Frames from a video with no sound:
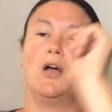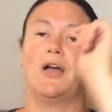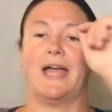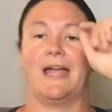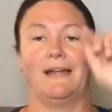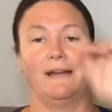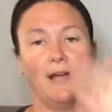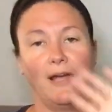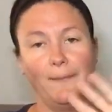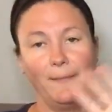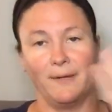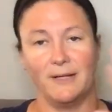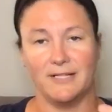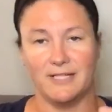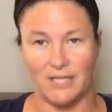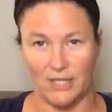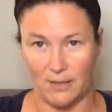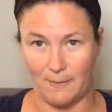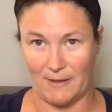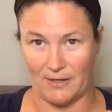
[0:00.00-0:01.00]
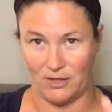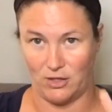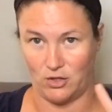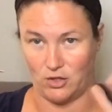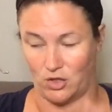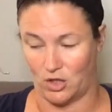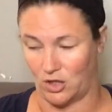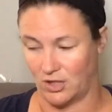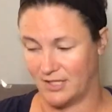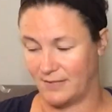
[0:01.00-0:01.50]
Okay, I'm going to tell you about
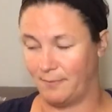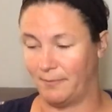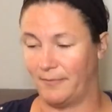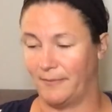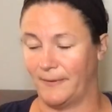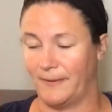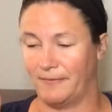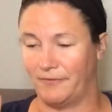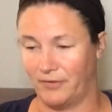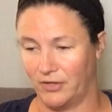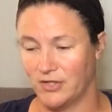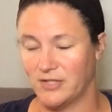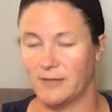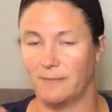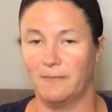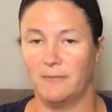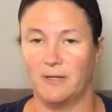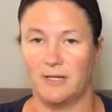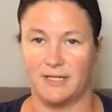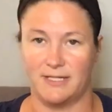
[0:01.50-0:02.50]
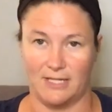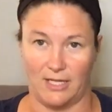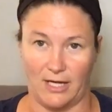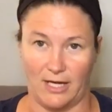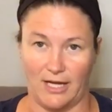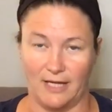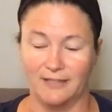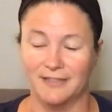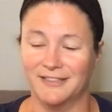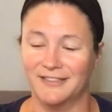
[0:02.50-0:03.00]
these shirts, but first I'm going to
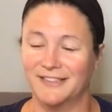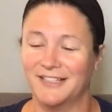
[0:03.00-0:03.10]
tell you.